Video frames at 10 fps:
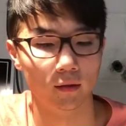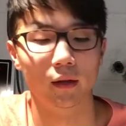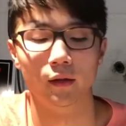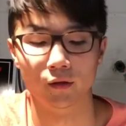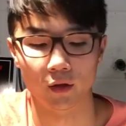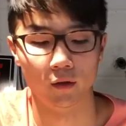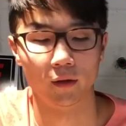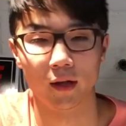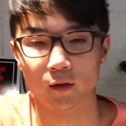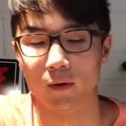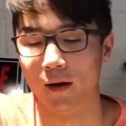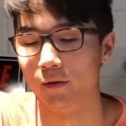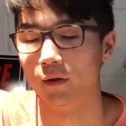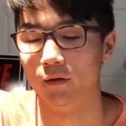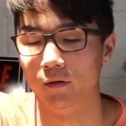And so that's why I
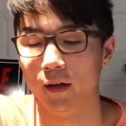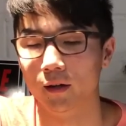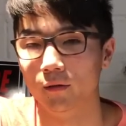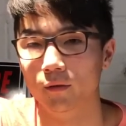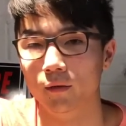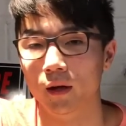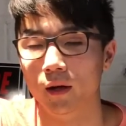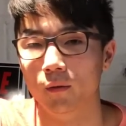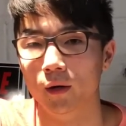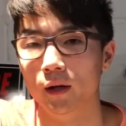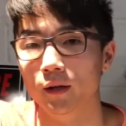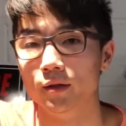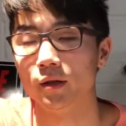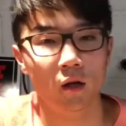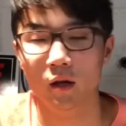have to rate it what it is.